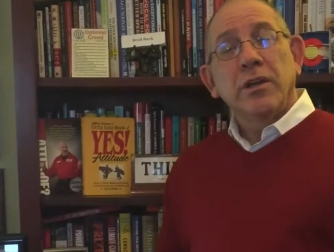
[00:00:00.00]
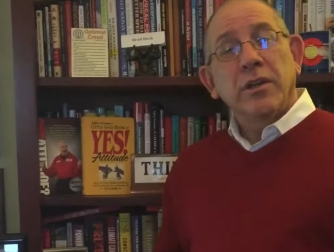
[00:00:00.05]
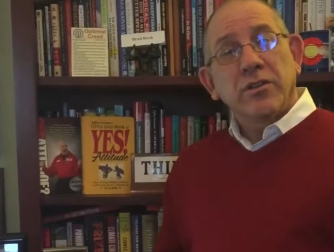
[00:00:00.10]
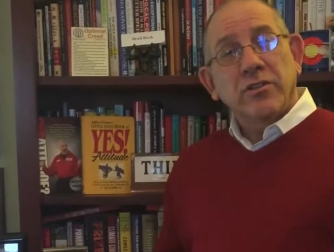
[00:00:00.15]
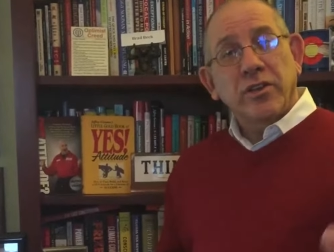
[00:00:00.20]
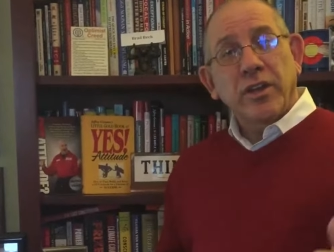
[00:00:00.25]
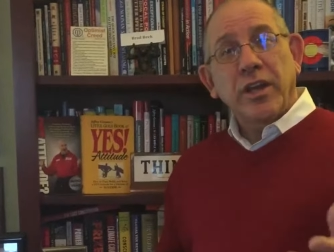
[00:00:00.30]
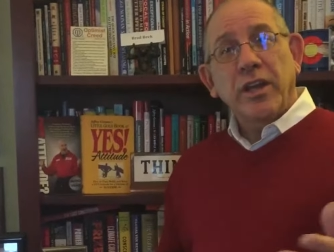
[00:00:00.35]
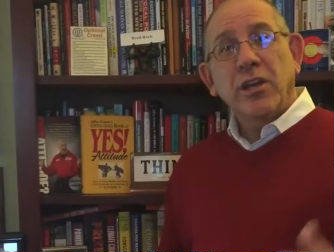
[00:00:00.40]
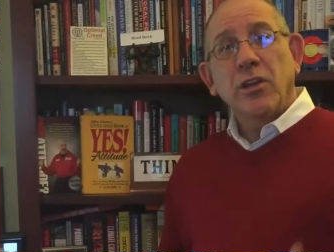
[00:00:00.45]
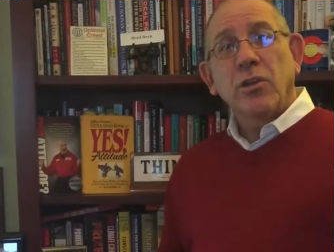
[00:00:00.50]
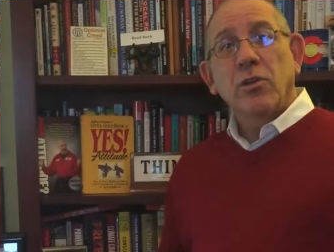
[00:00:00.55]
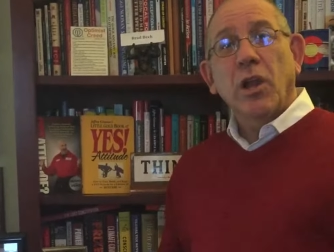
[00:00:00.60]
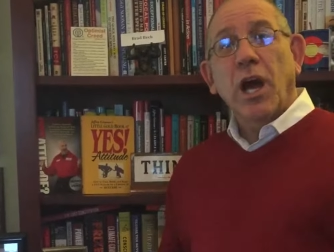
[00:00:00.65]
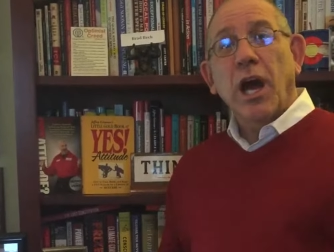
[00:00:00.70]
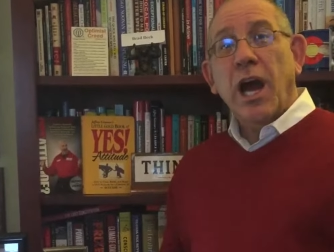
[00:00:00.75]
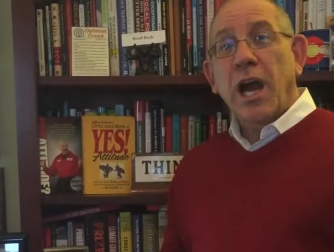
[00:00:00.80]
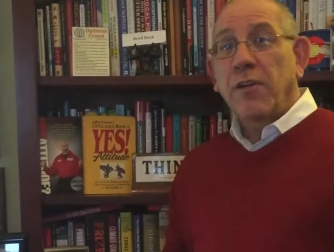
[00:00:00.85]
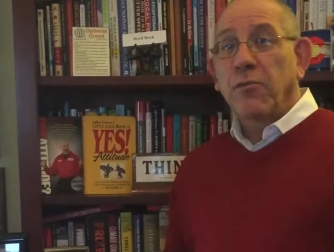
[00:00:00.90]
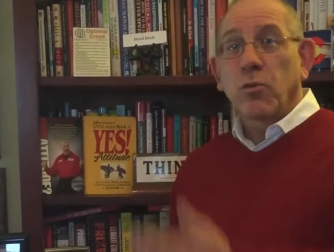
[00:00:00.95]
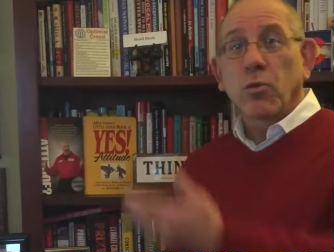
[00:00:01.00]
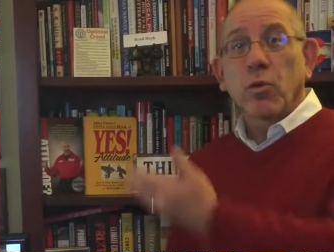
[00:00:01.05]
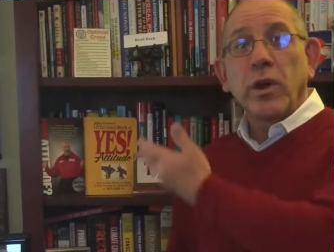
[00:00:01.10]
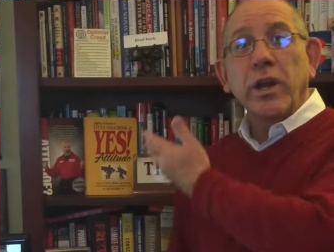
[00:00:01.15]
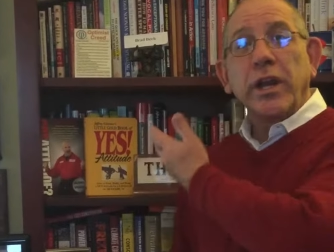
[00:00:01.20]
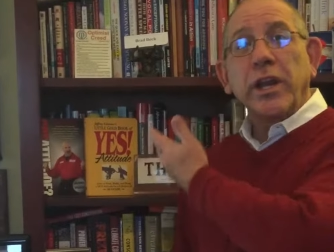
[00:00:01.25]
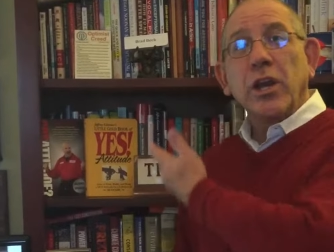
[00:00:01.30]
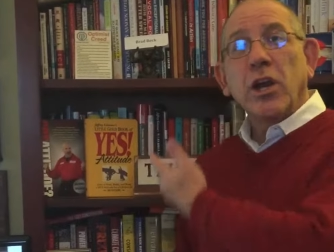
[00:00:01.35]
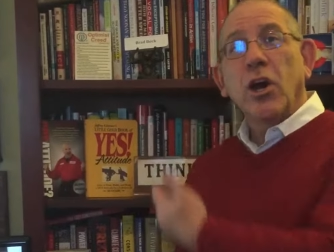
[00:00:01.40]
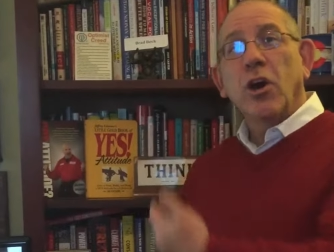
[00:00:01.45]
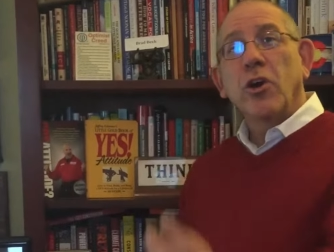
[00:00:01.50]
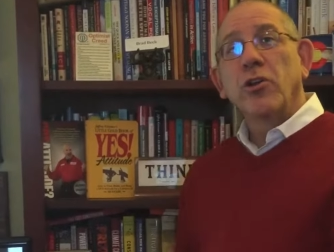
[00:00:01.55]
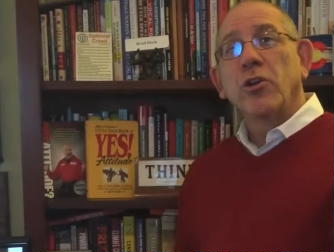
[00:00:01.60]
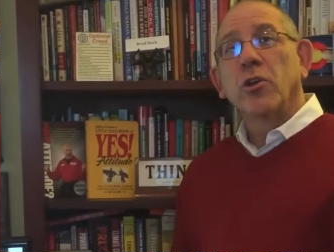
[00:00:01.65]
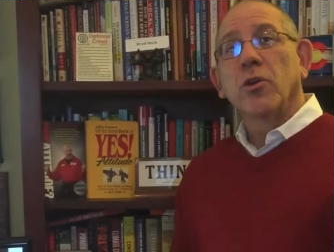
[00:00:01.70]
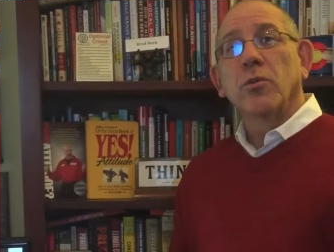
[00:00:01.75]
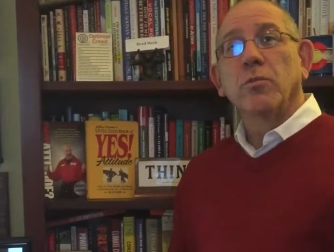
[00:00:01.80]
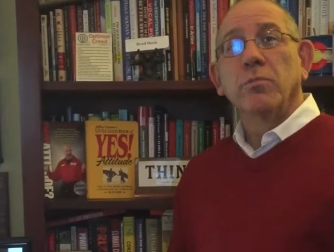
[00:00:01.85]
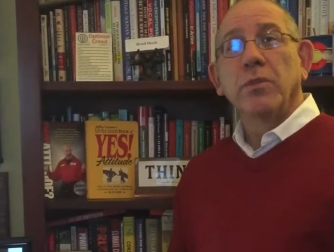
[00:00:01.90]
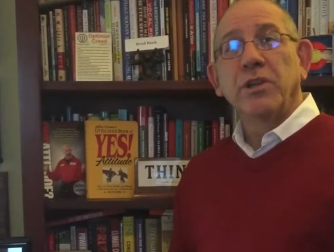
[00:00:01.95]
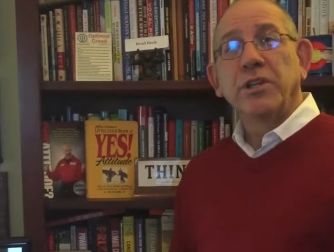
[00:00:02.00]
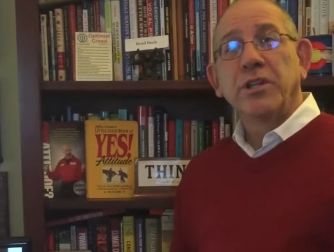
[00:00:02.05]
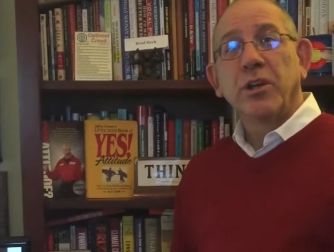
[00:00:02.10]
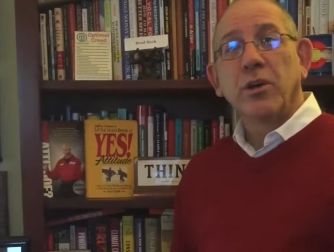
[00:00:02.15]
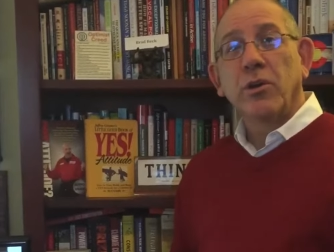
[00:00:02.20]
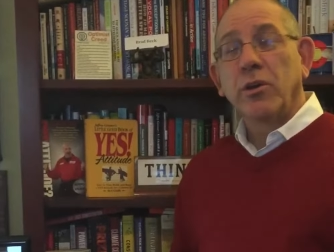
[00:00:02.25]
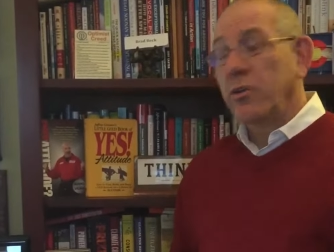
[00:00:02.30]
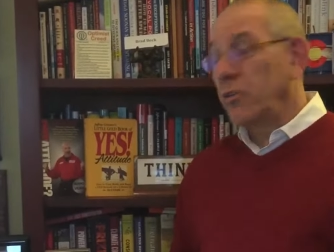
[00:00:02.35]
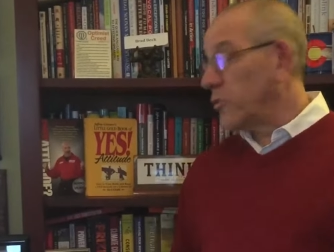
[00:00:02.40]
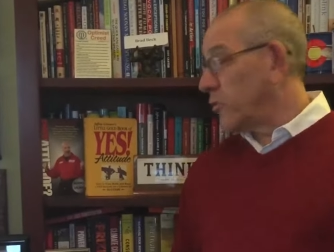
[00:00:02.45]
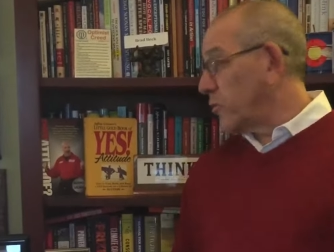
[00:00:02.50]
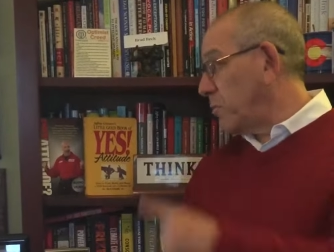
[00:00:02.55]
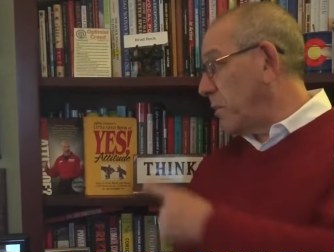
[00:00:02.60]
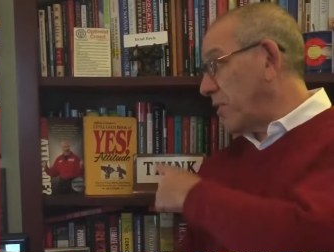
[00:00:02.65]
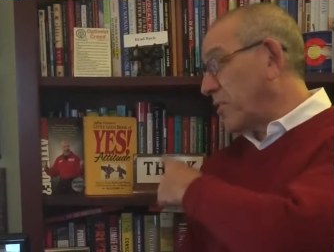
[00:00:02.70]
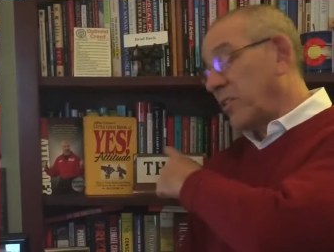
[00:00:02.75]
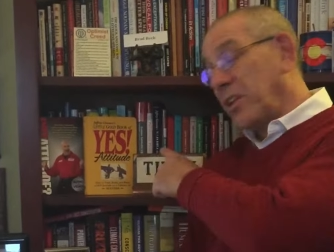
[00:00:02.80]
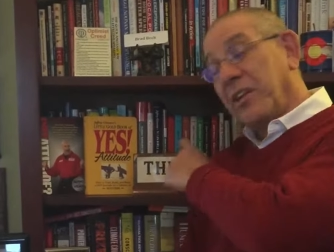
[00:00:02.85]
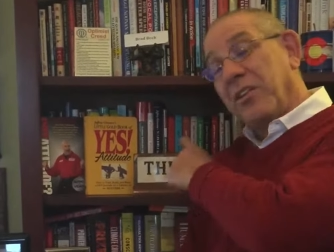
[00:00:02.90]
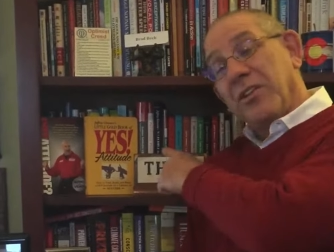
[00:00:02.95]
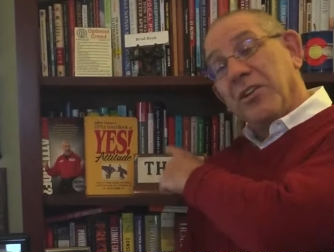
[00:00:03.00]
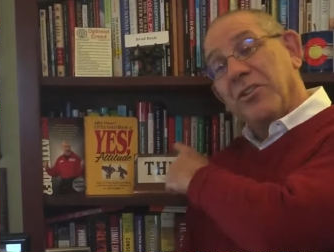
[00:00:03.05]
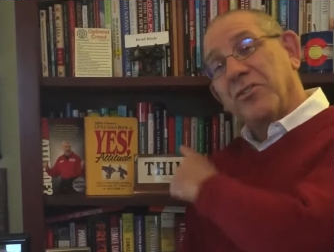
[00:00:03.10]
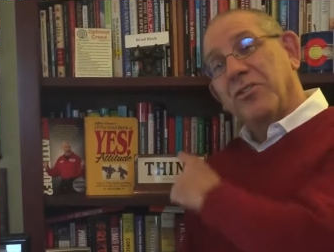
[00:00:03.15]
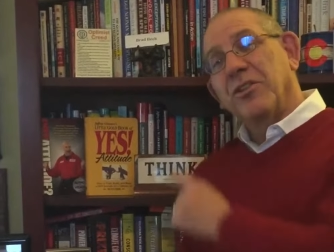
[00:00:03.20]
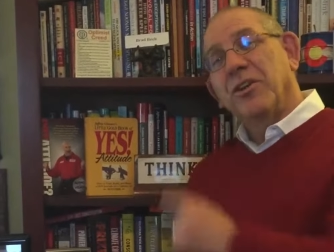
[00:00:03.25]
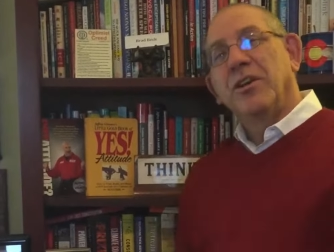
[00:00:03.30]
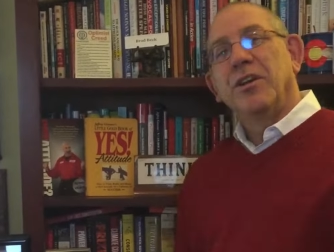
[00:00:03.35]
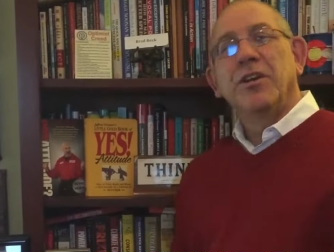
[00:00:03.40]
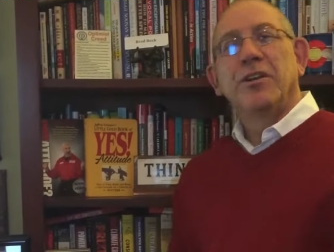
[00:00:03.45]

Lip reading: seeing you live, reading all your material, especially this